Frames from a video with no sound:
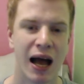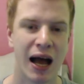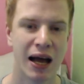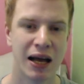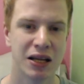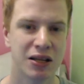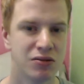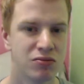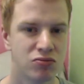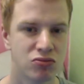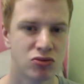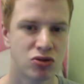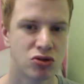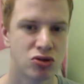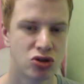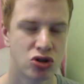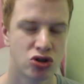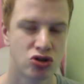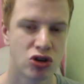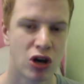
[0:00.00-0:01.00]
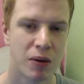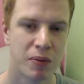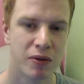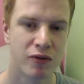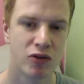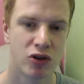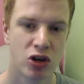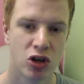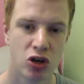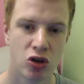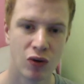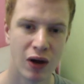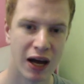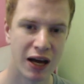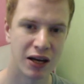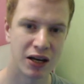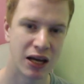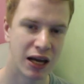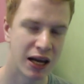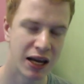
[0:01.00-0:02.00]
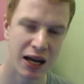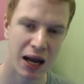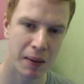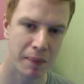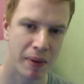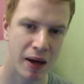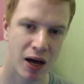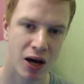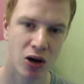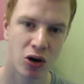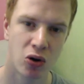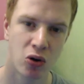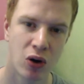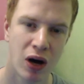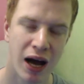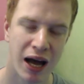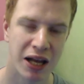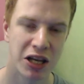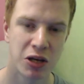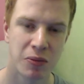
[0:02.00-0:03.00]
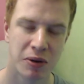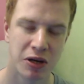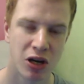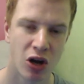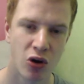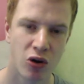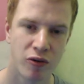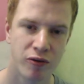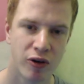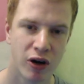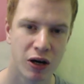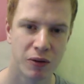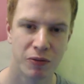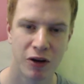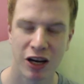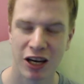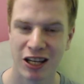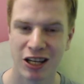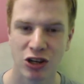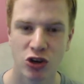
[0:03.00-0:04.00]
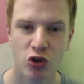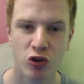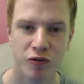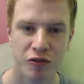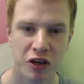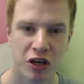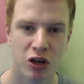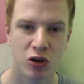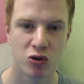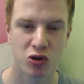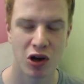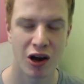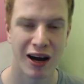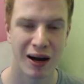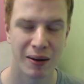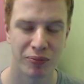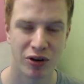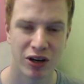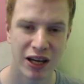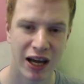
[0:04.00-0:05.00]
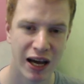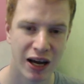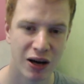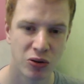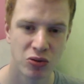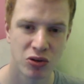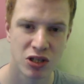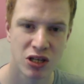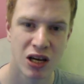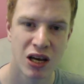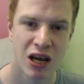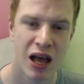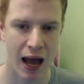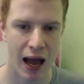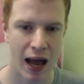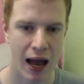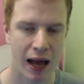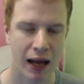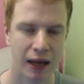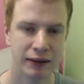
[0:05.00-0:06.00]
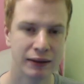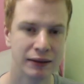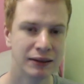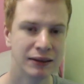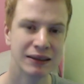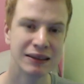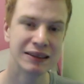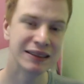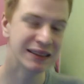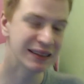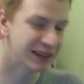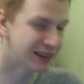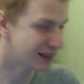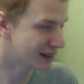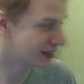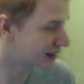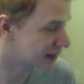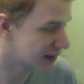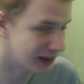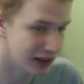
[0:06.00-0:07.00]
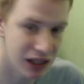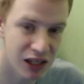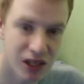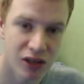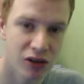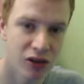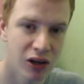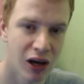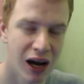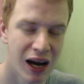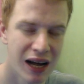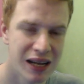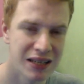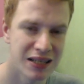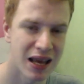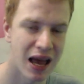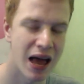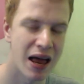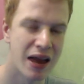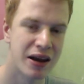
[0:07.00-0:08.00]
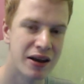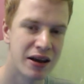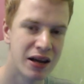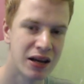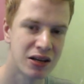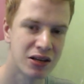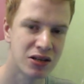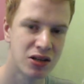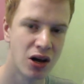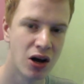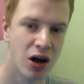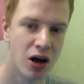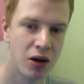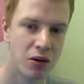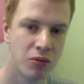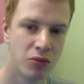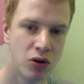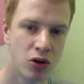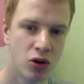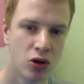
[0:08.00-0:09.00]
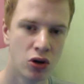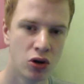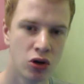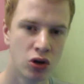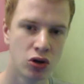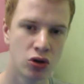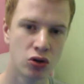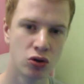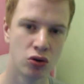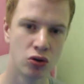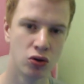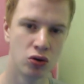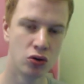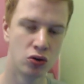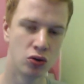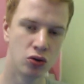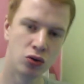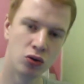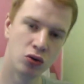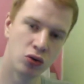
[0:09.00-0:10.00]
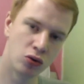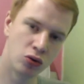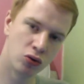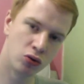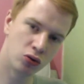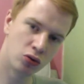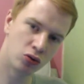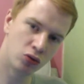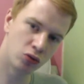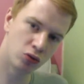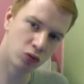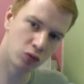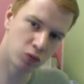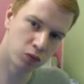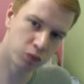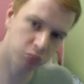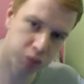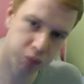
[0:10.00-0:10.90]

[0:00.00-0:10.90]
and subscribe if you're new, and hit that bell and you'll be notified by any new videos I bring out. And I'll see you guys next time. Goodbye.